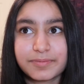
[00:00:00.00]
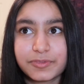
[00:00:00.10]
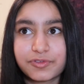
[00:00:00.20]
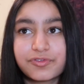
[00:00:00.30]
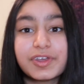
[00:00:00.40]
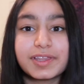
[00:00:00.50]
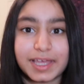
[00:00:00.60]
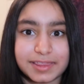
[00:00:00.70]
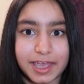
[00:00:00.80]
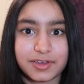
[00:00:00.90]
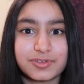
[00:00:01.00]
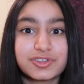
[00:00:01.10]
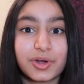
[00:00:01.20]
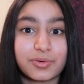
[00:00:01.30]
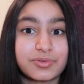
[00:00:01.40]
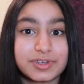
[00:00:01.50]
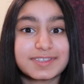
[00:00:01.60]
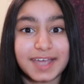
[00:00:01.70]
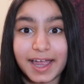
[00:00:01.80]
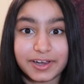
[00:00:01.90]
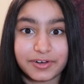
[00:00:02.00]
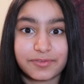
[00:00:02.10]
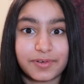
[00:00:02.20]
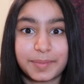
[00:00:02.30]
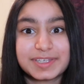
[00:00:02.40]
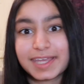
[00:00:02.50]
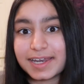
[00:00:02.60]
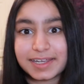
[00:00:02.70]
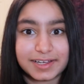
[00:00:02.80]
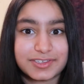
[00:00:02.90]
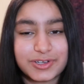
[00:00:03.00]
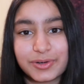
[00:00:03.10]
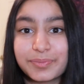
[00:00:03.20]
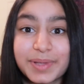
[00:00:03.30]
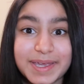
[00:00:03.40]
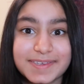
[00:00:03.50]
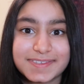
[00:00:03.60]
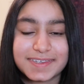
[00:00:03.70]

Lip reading: feeling that you so desire from attending a certain place.